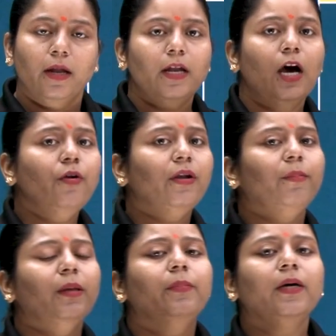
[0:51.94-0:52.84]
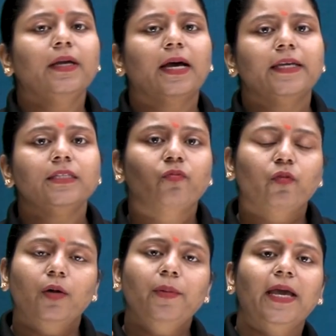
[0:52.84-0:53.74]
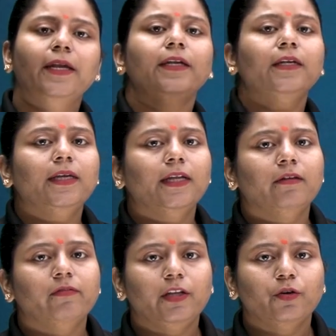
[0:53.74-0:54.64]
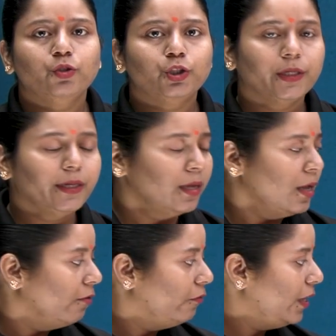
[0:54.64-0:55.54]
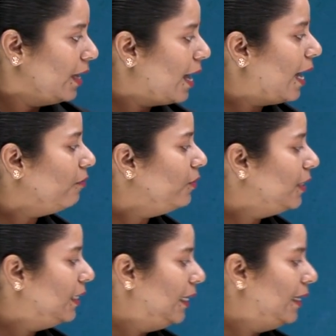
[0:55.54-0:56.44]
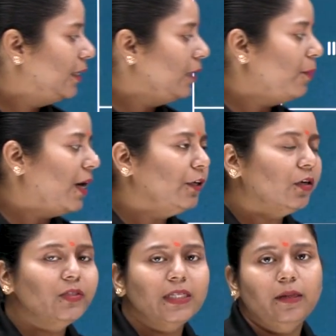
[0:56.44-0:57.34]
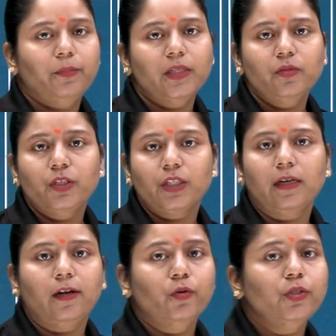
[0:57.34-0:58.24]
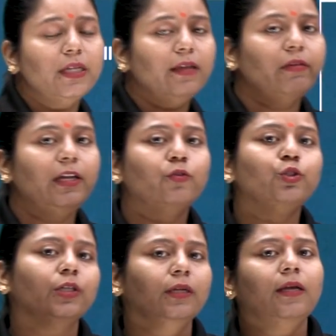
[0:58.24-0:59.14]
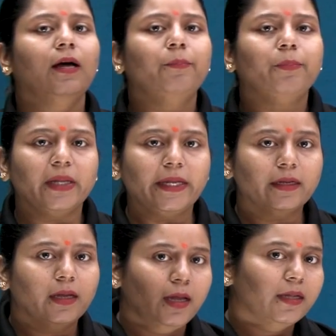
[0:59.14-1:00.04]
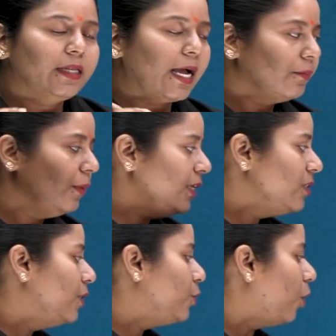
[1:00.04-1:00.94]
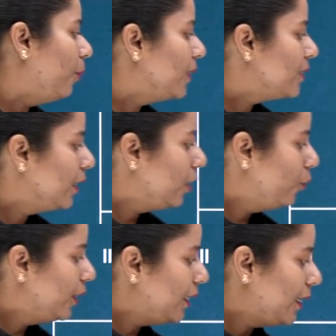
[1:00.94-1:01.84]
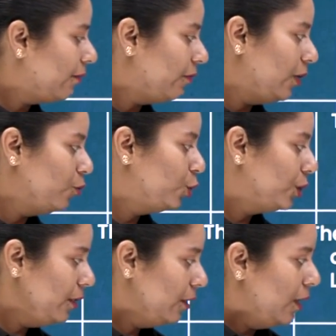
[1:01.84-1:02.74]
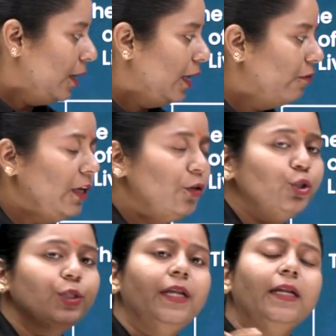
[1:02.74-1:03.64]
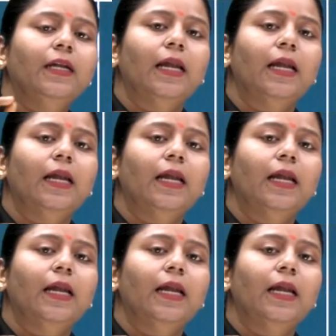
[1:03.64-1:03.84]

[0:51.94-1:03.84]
Now remember guys, from heredity and evolution, we have the deleted part of syllabus which includes evolution complete. That means the topics included are evolution, evolution and